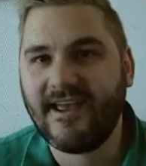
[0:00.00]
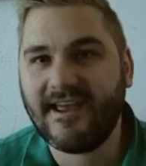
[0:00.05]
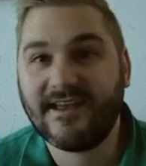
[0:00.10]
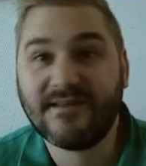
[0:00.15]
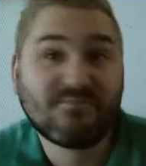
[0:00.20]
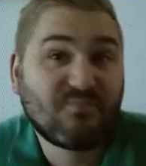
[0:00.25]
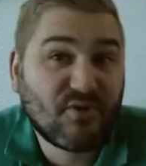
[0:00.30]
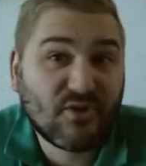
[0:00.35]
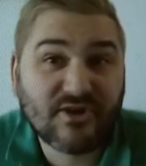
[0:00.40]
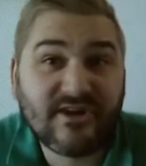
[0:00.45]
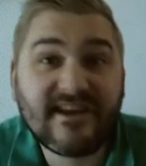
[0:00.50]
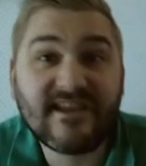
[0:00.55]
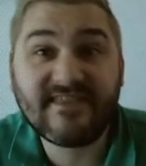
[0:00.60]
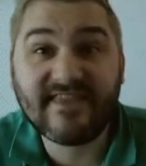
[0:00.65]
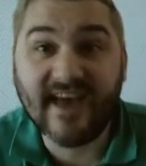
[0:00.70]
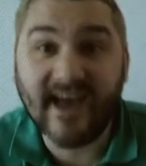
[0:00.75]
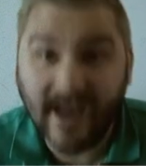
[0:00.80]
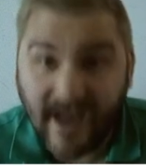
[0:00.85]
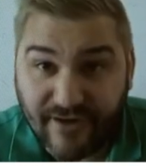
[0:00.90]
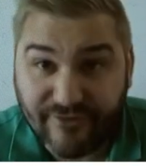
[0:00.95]
and putting in
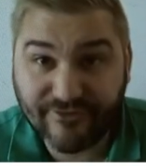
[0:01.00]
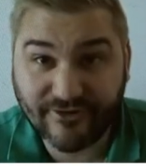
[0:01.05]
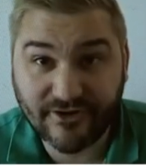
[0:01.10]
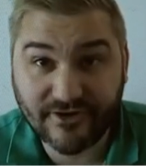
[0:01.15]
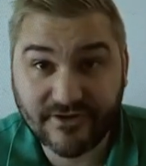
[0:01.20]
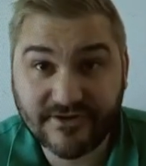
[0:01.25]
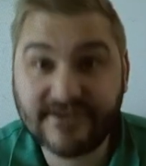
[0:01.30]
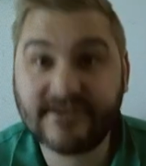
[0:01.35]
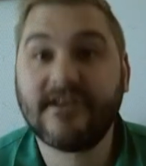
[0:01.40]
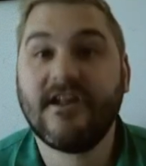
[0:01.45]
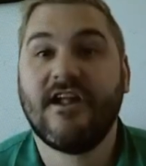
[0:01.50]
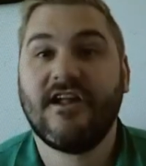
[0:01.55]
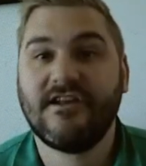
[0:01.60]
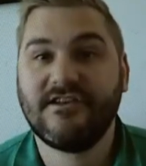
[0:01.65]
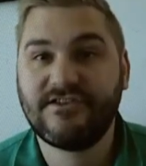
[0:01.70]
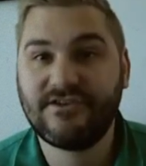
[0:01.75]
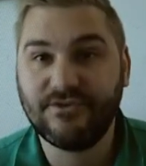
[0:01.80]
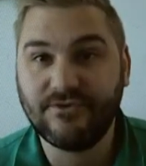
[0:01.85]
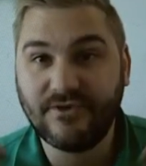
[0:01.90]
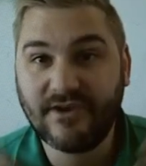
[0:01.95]
the effort
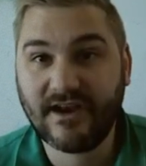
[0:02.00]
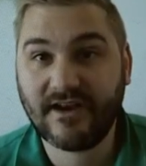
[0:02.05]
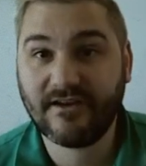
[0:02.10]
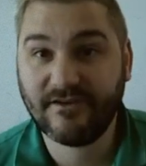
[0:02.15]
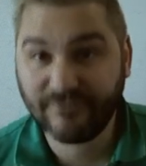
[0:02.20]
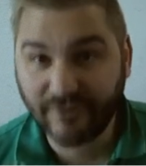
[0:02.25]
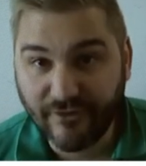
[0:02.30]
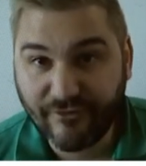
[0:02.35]
to kind of